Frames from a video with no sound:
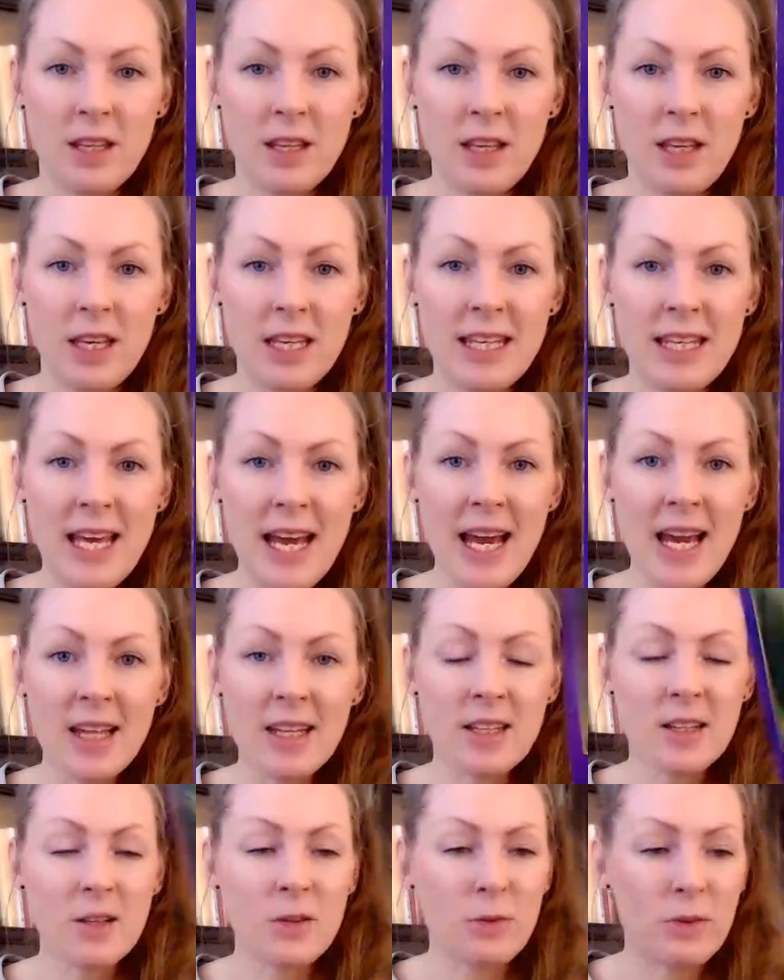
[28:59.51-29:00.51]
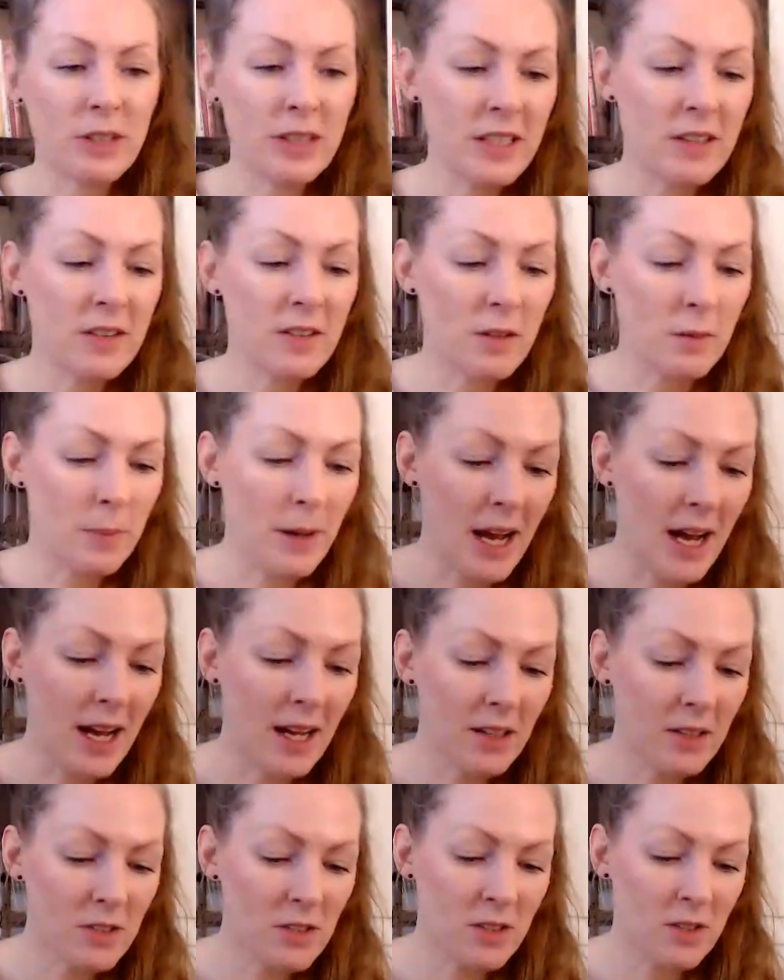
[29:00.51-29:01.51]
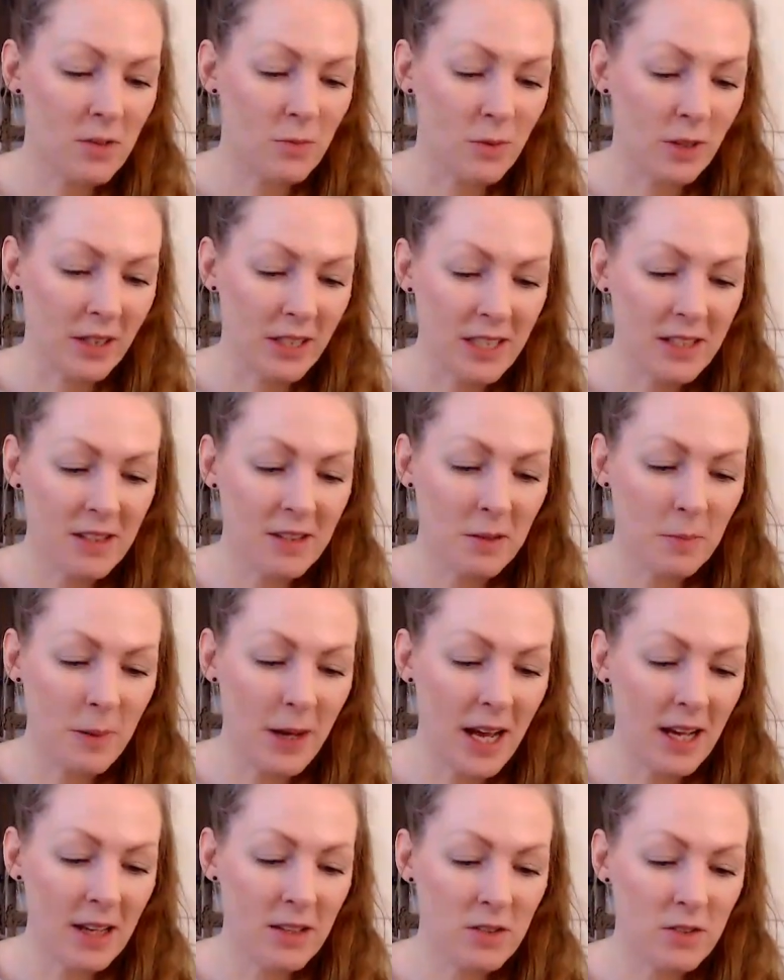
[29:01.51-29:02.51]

Again, release the past. Release the past.